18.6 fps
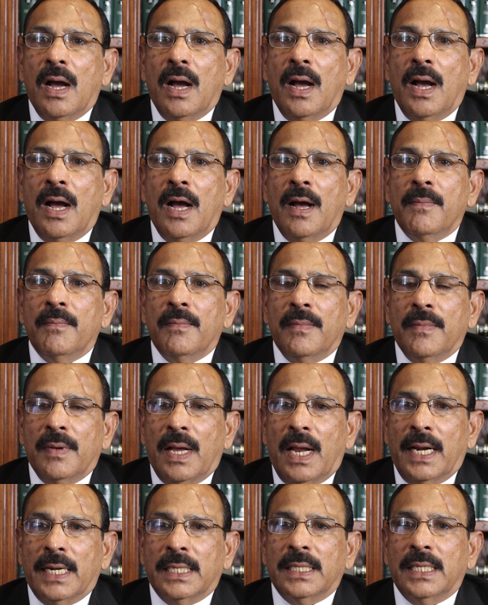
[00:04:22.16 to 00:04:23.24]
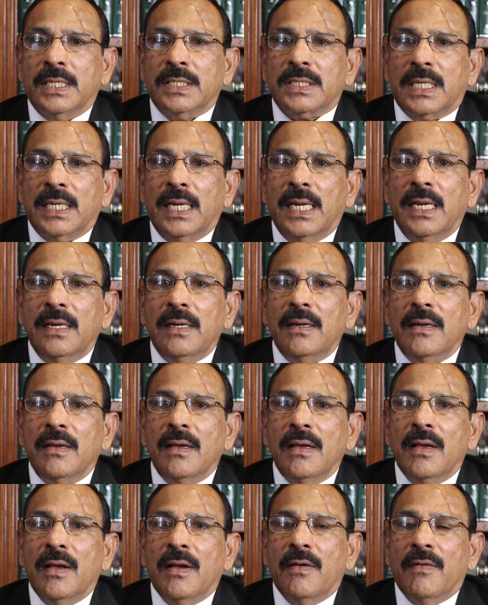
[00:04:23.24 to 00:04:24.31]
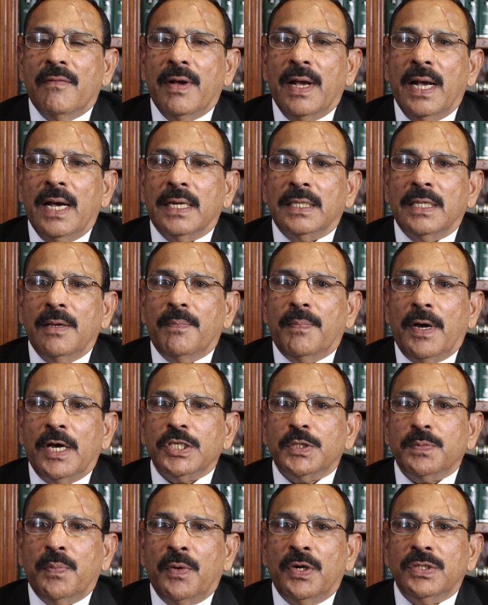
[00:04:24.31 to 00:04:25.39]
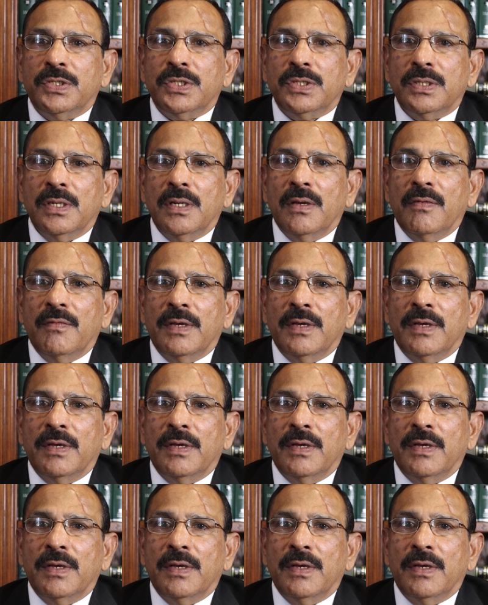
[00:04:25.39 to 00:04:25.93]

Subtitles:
another screen where the passport